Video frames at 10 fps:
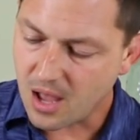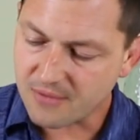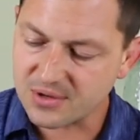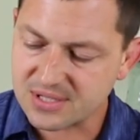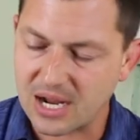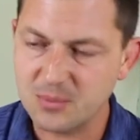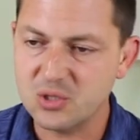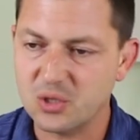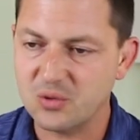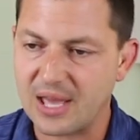Every
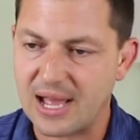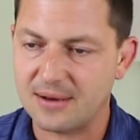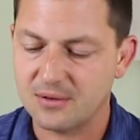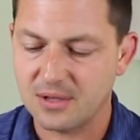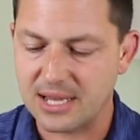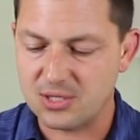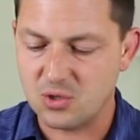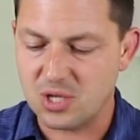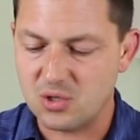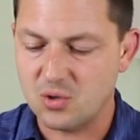time you do that and
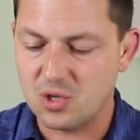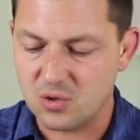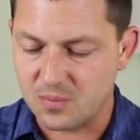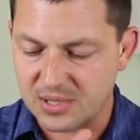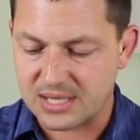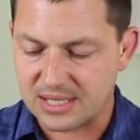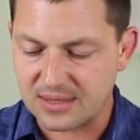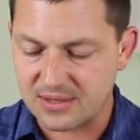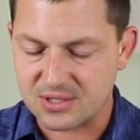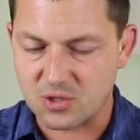you, and you, and you
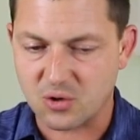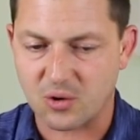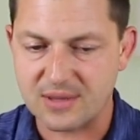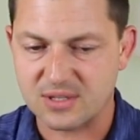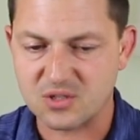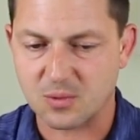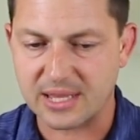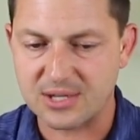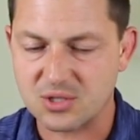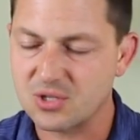begin this, you create this
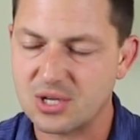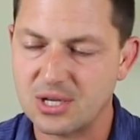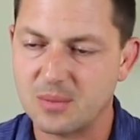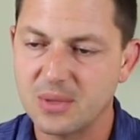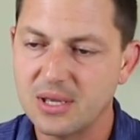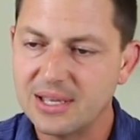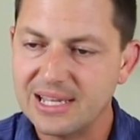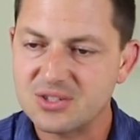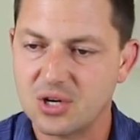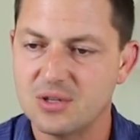relationship,
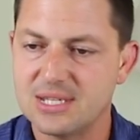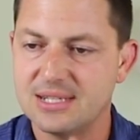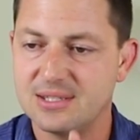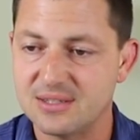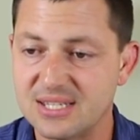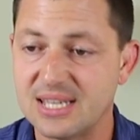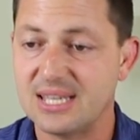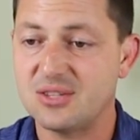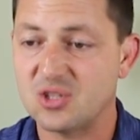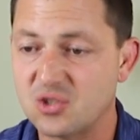it turns into
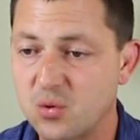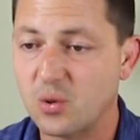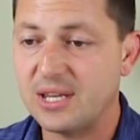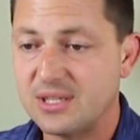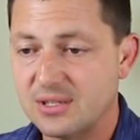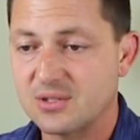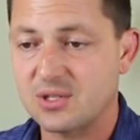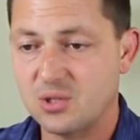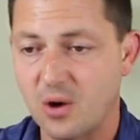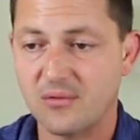10 to 20
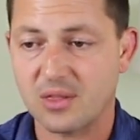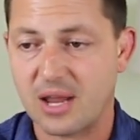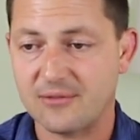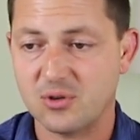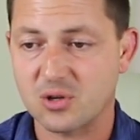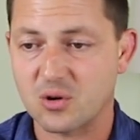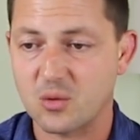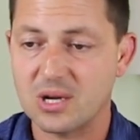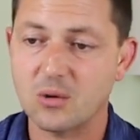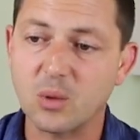deals to you over the life of your
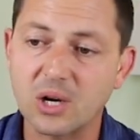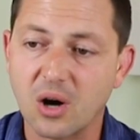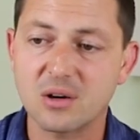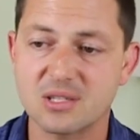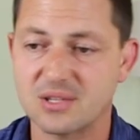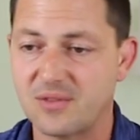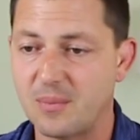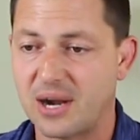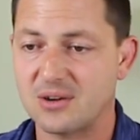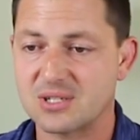career, regardless if
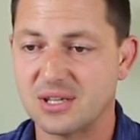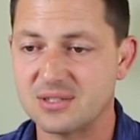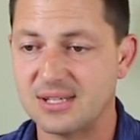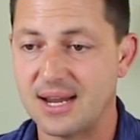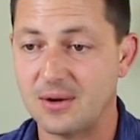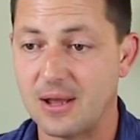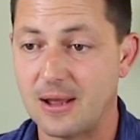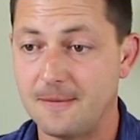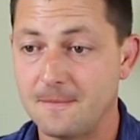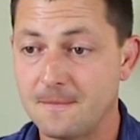they buy or sell today or
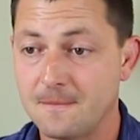not.